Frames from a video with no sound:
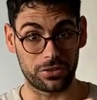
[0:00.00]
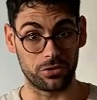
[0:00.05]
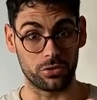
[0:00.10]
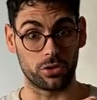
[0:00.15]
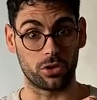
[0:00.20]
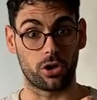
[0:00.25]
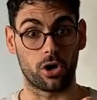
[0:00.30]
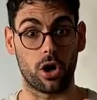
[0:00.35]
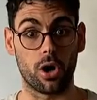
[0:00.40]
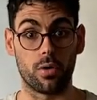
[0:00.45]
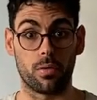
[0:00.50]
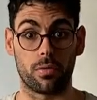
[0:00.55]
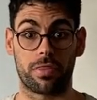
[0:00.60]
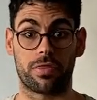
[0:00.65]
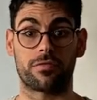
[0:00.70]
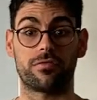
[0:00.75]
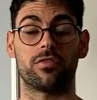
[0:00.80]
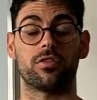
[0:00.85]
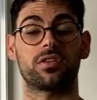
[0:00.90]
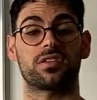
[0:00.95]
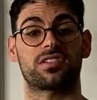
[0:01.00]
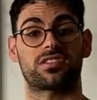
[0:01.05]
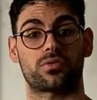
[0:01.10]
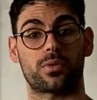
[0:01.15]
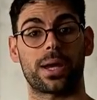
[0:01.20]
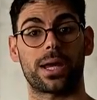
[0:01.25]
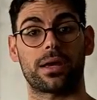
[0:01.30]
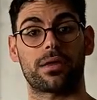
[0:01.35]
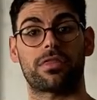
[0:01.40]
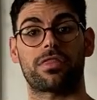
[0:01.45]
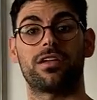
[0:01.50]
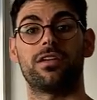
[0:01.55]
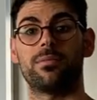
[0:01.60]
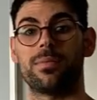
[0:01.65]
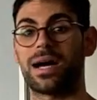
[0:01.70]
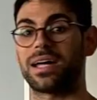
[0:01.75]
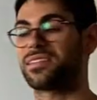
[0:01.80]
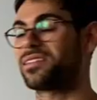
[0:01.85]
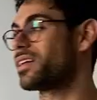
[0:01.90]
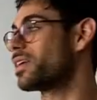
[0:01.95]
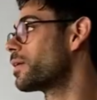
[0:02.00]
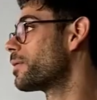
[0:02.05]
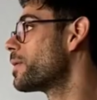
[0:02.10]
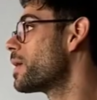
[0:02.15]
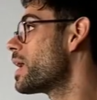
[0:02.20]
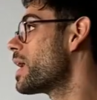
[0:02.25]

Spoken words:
new growth for strength and muscle.